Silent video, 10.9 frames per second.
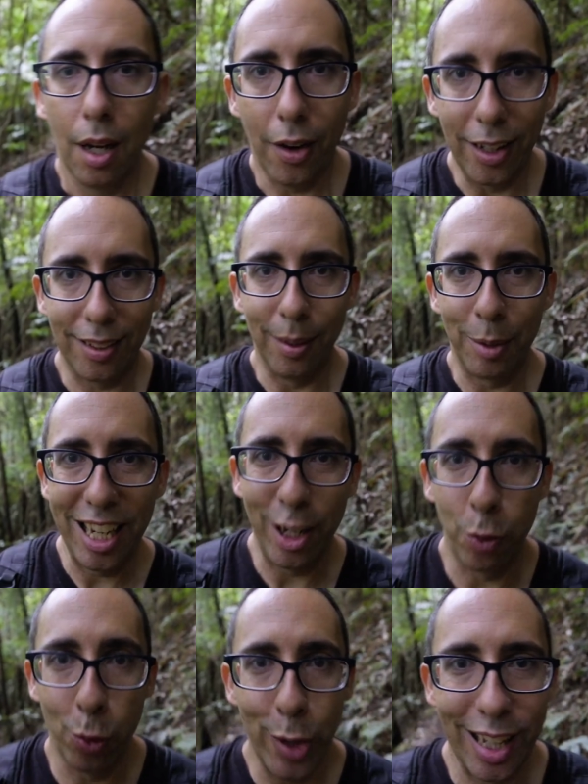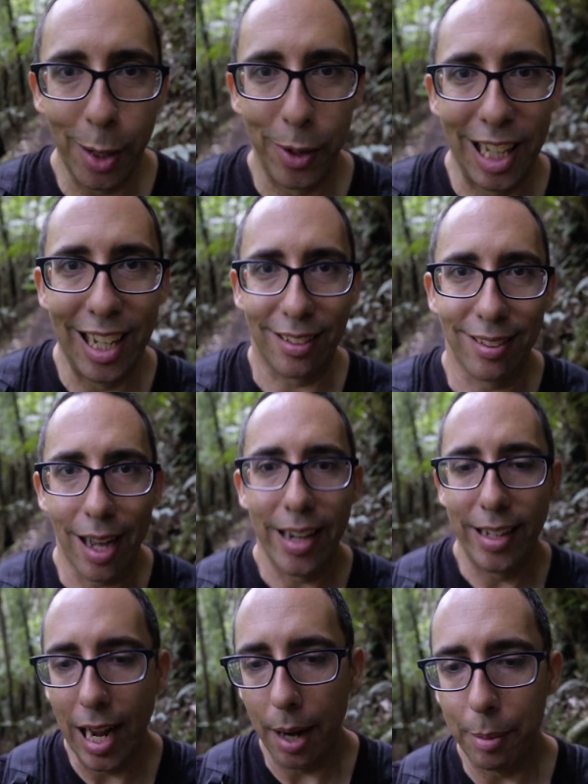All right, so I'm getting really, really
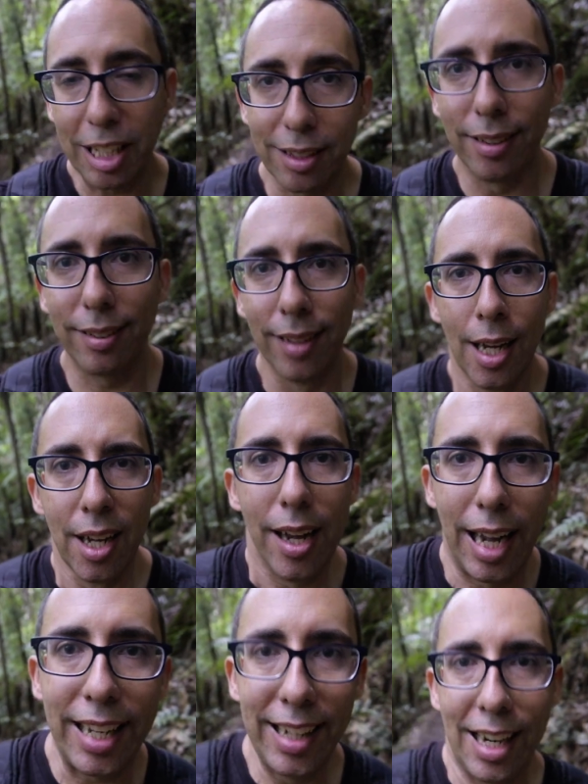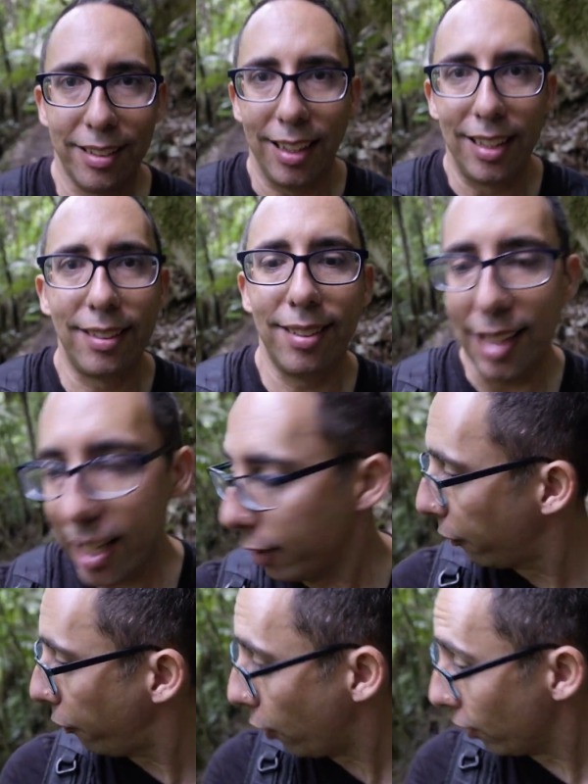excited now because I can actually see the
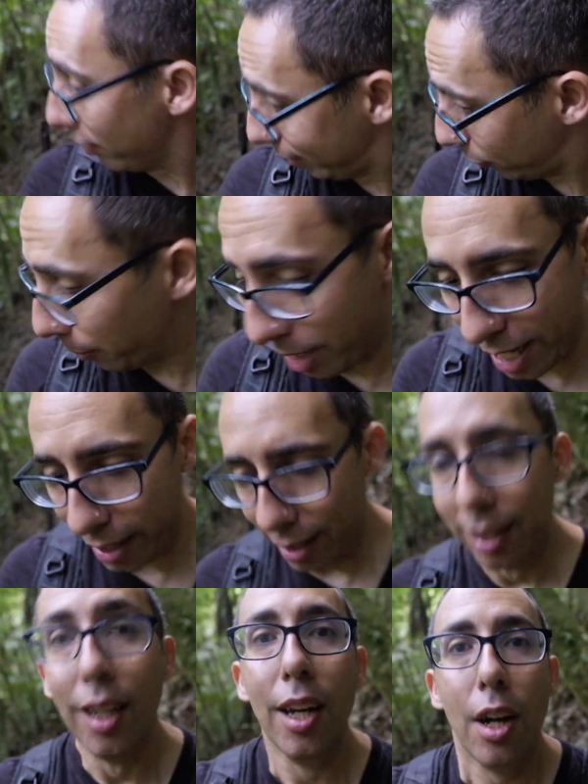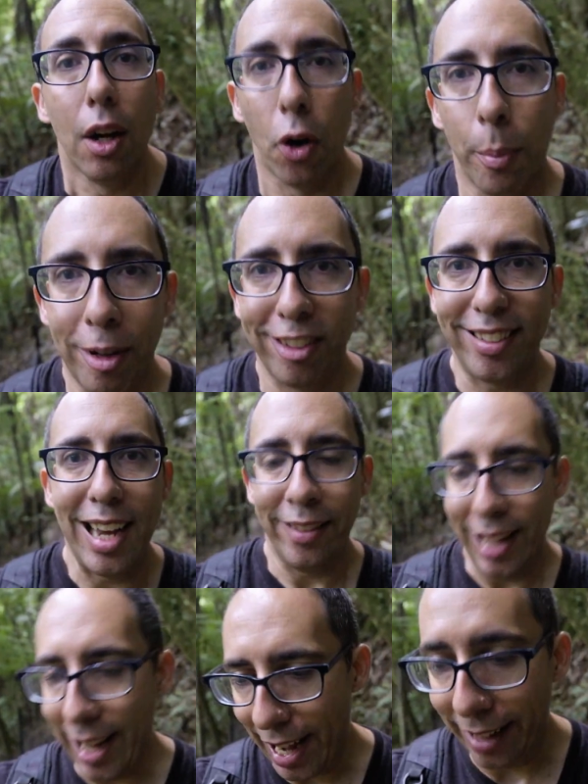falls from here. Almost down
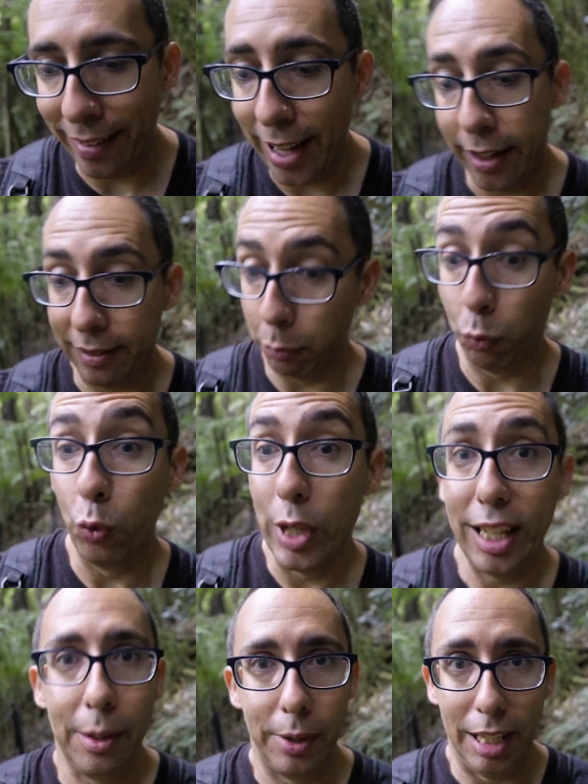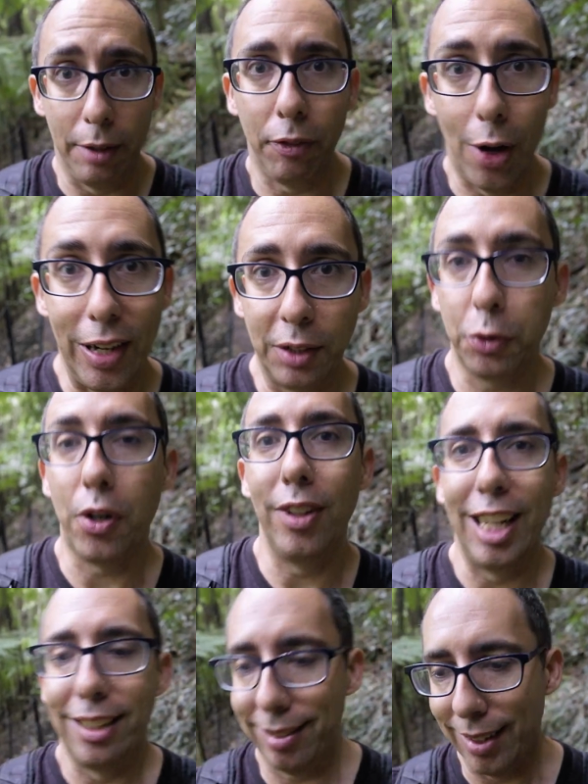there, and they're really, really flowing
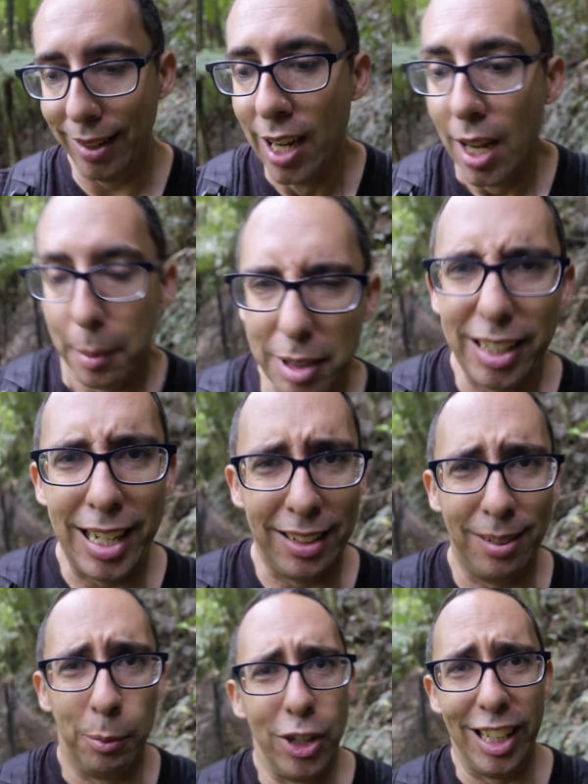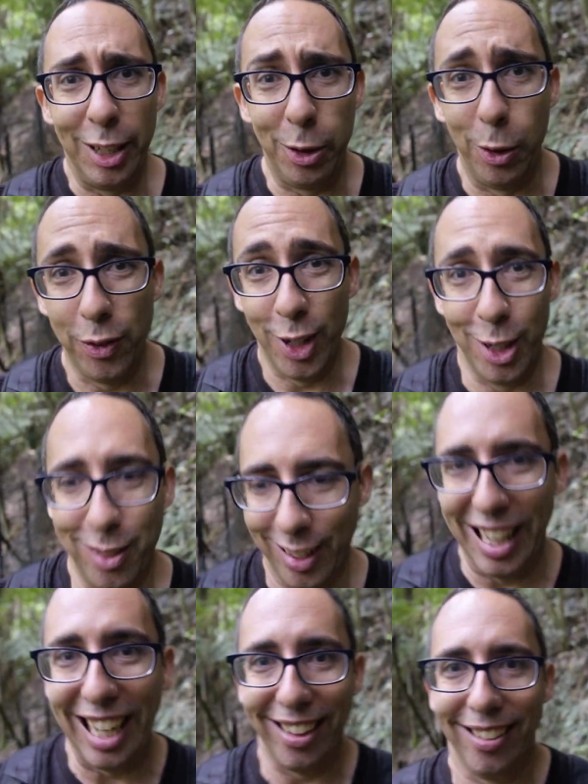strongly, so I'm gonna get some really cool photos, I
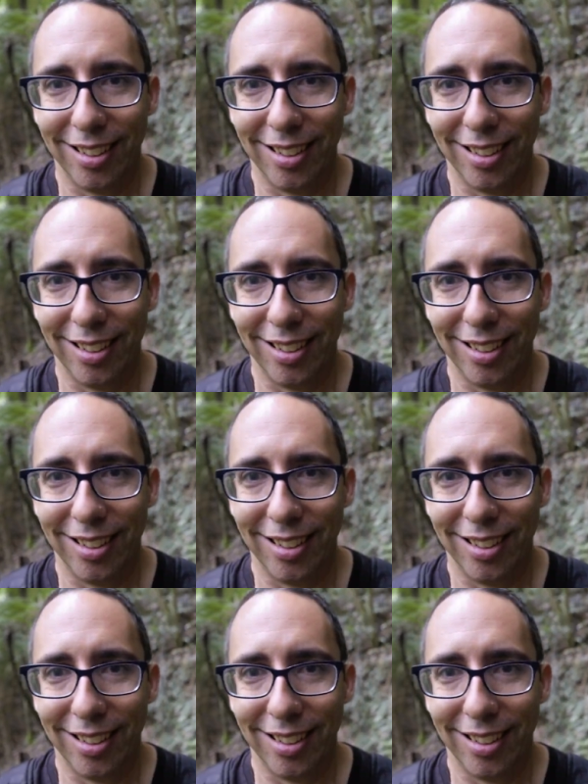think.